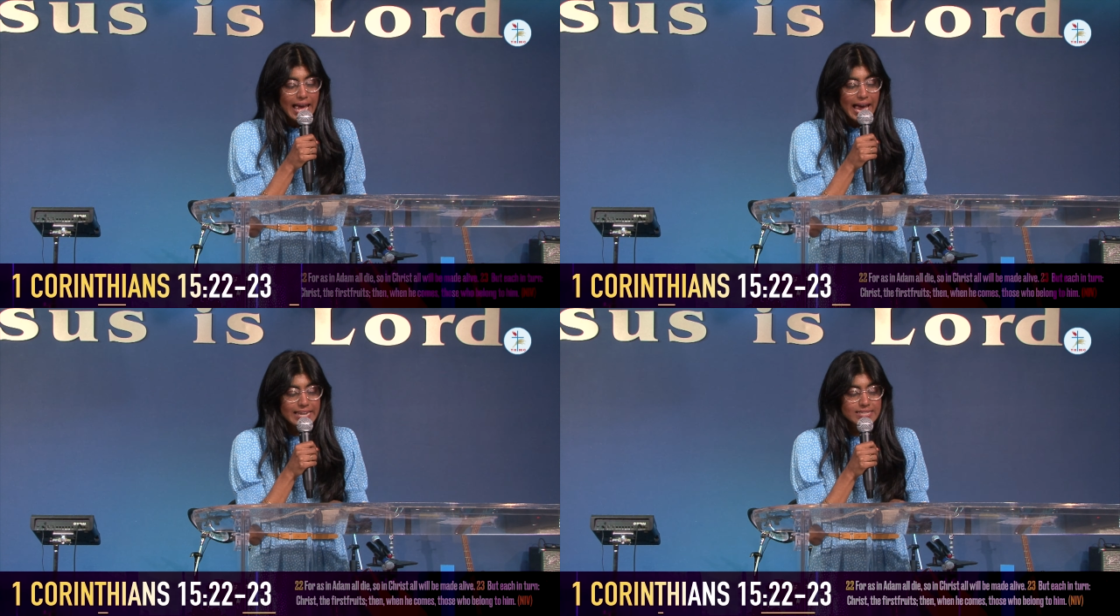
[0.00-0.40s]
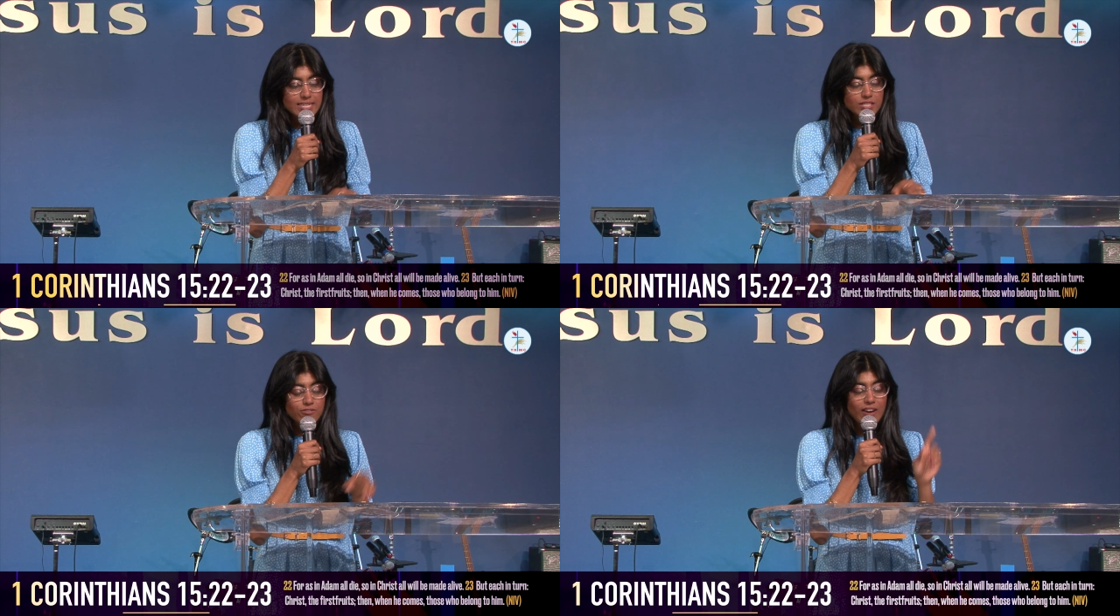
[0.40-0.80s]
And it
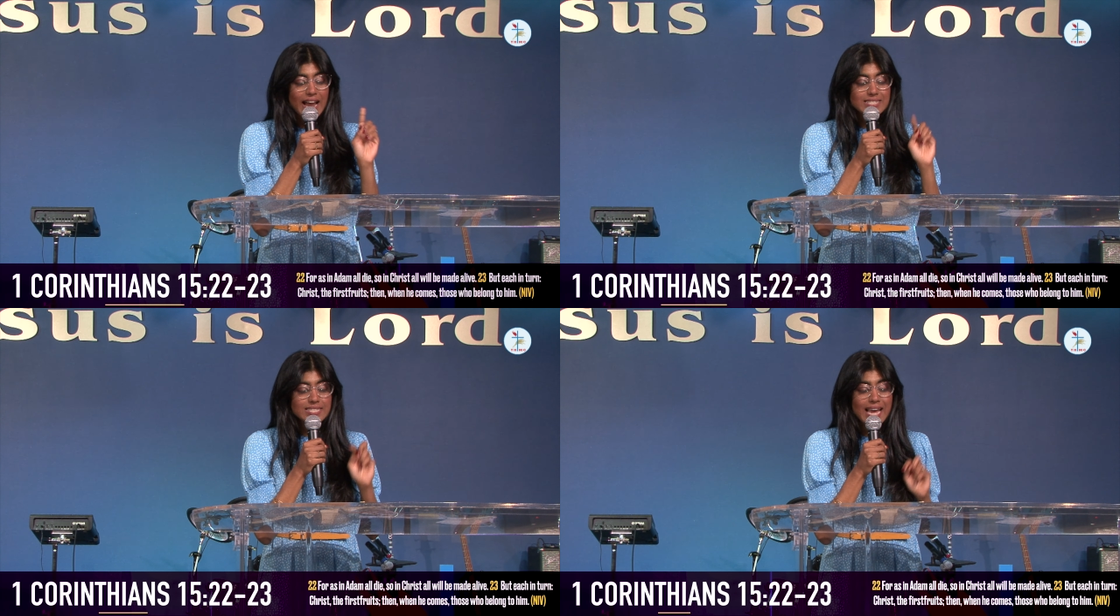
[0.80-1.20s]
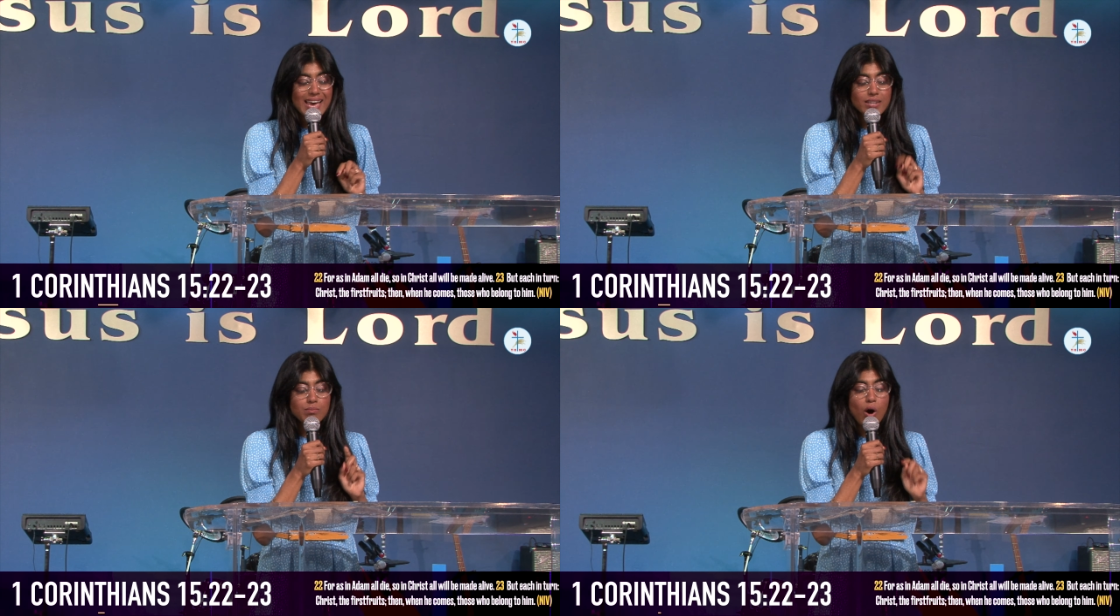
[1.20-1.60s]
says, For as in
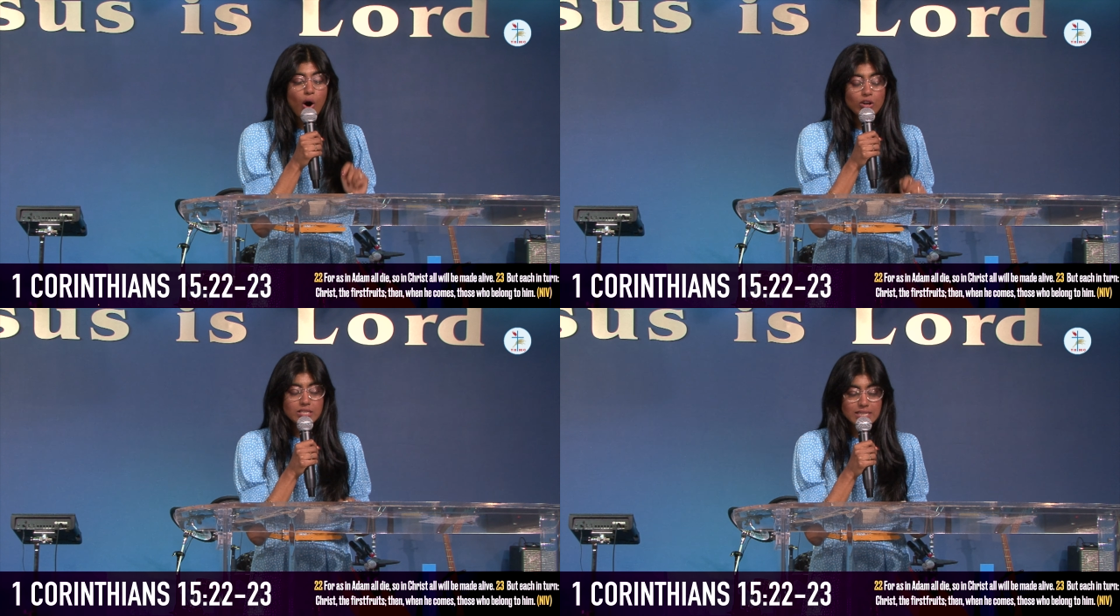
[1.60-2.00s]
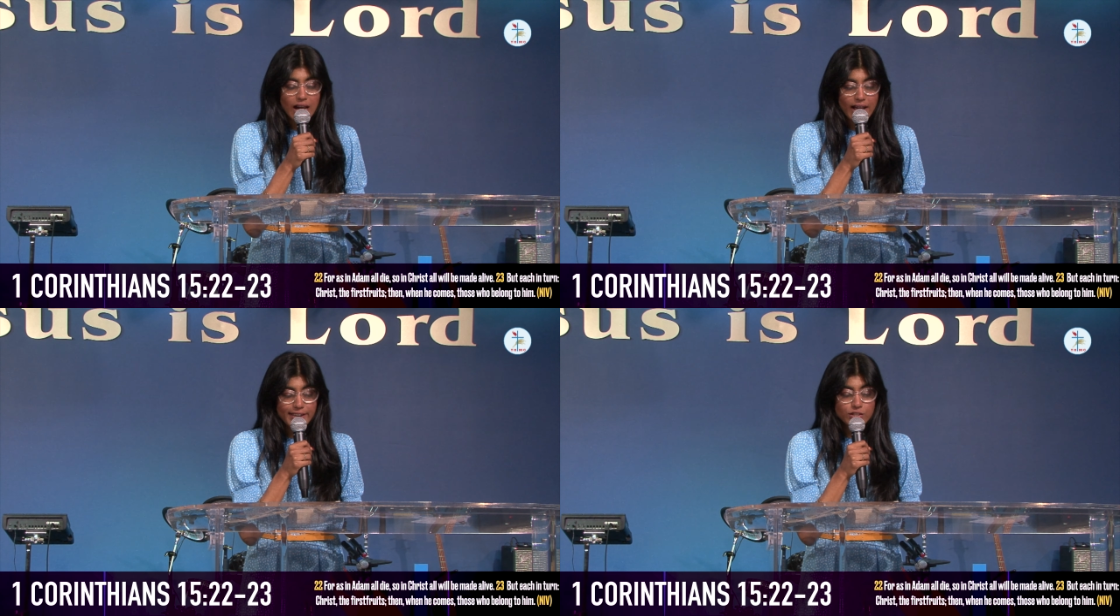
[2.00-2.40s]
Adam all
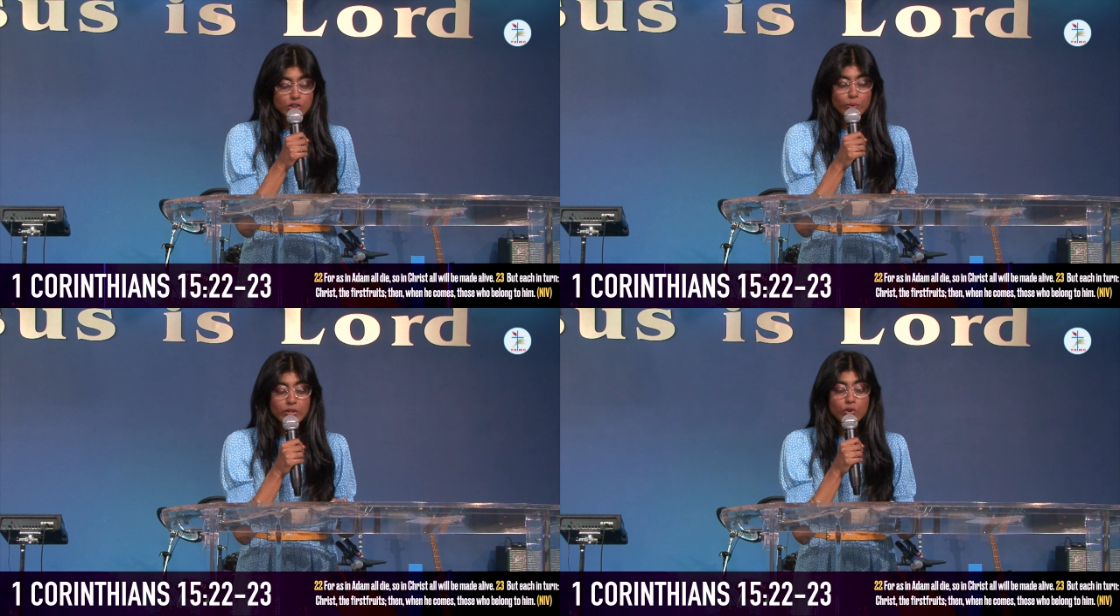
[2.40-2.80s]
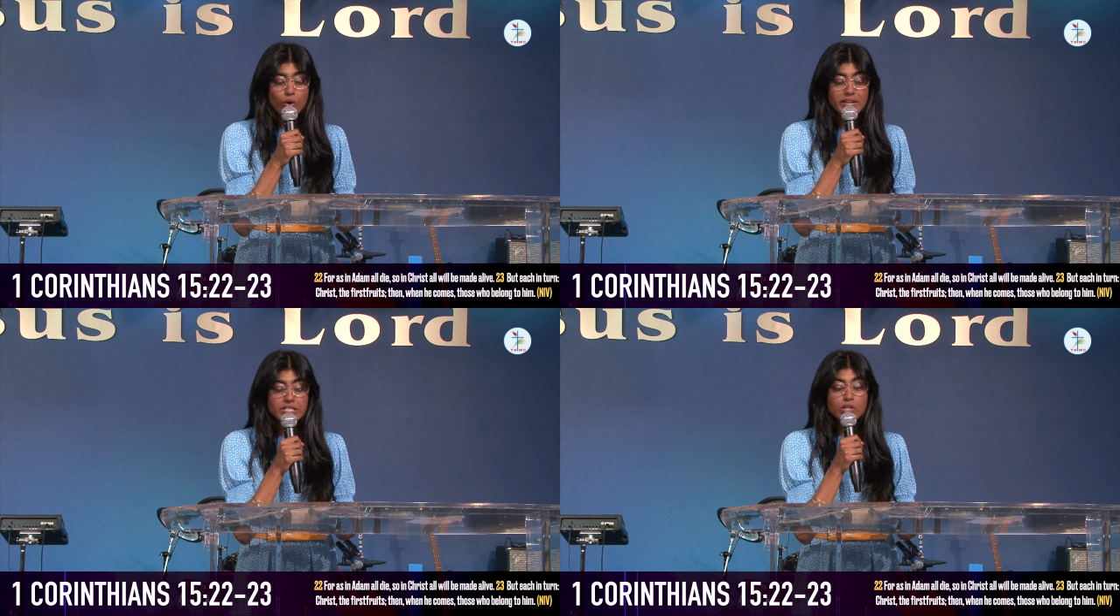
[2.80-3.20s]
die, so in
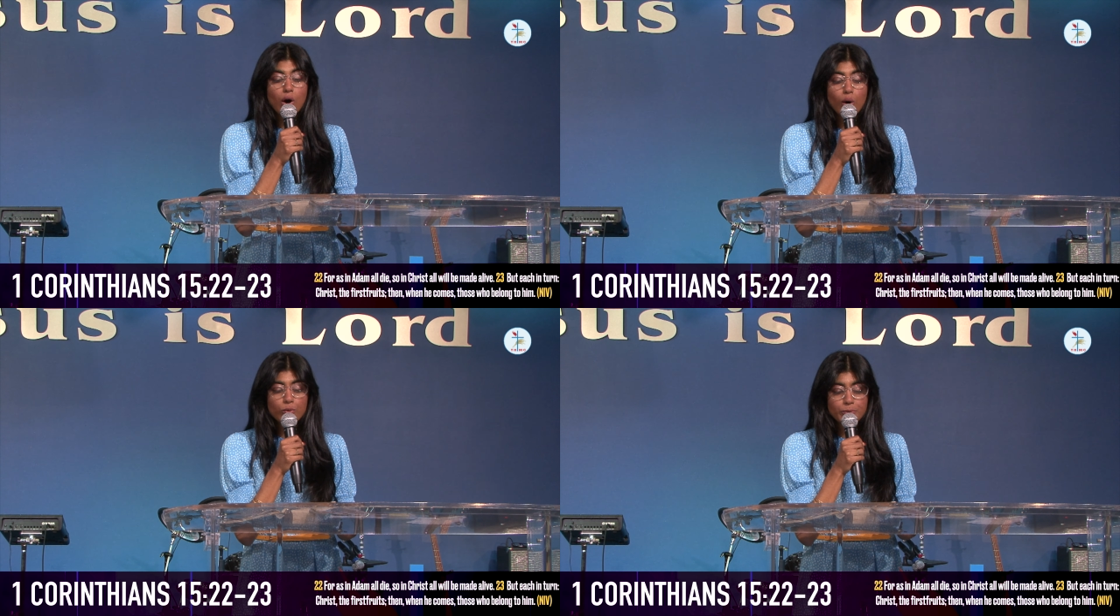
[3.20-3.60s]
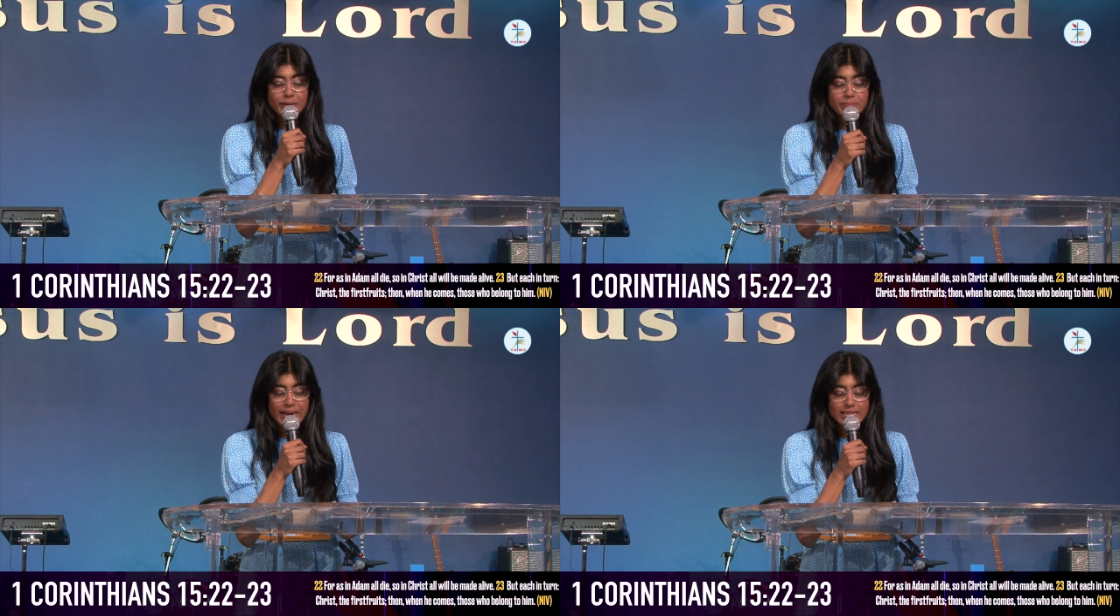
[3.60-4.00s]
Christ all will
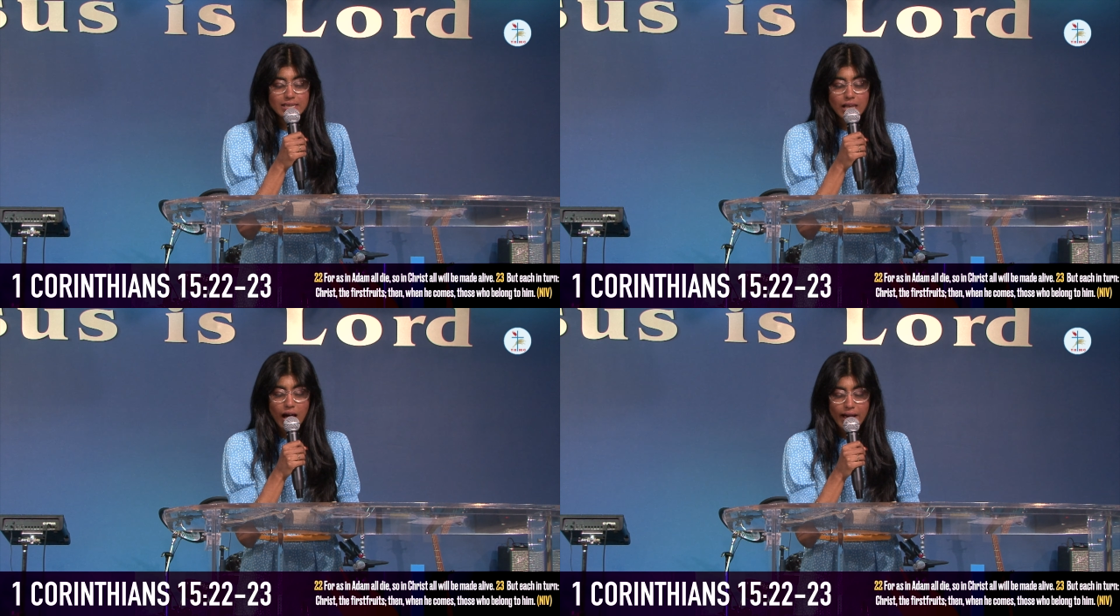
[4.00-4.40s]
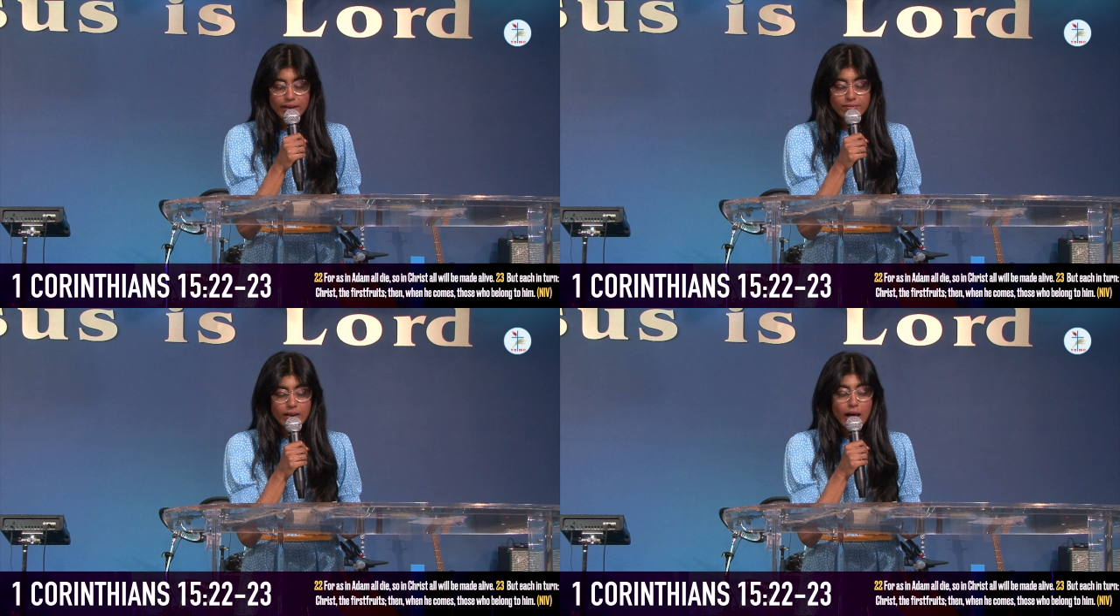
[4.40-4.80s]
be made alive.